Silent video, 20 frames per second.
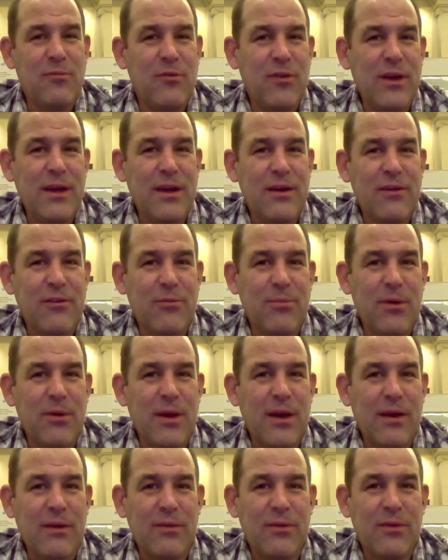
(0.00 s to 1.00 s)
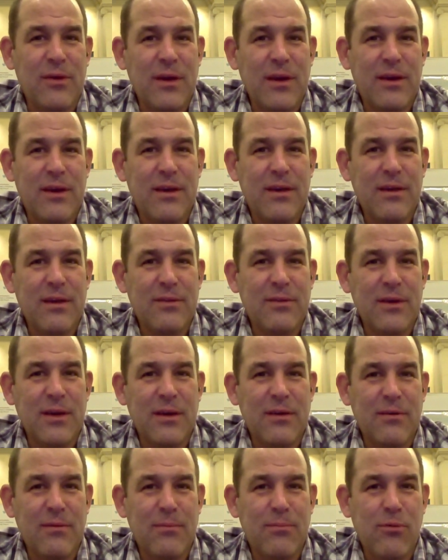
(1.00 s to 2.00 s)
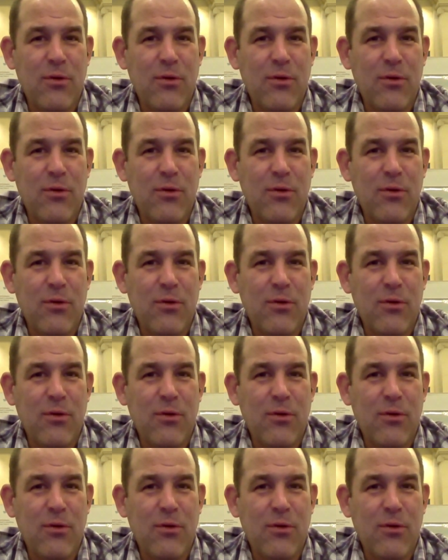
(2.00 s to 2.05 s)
AMD as being the the